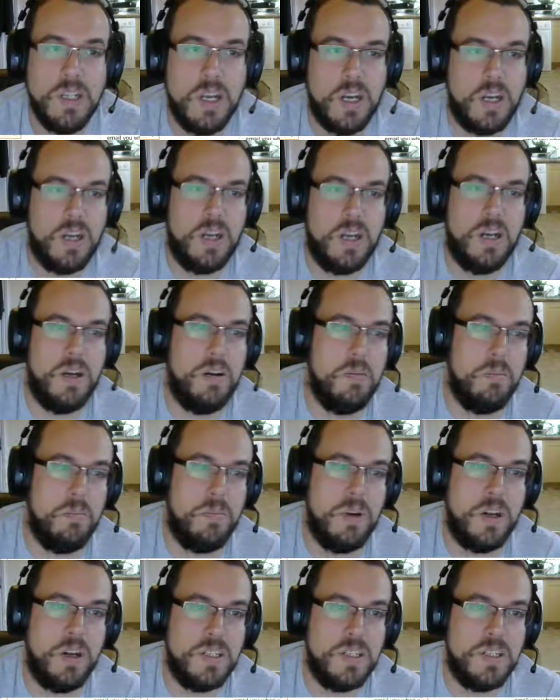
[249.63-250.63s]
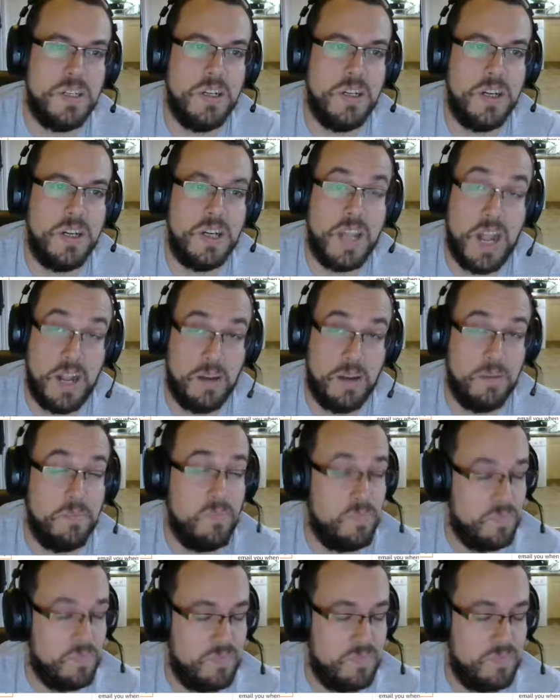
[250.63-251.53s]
But again,